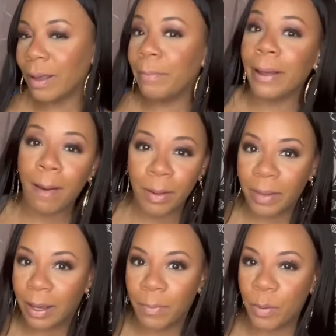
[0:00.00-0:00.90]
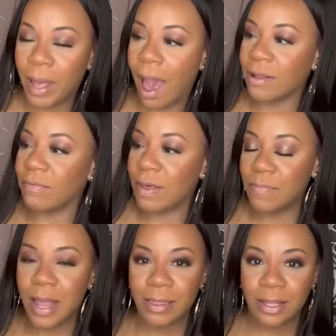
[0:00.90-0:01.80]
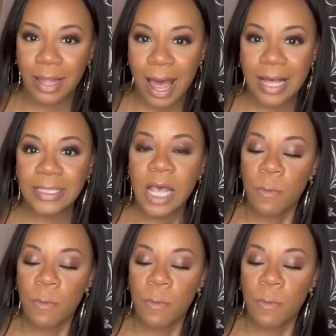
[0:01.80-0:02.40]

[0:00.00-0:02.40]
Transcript: But I'm going to make a moment out of them nonetheless.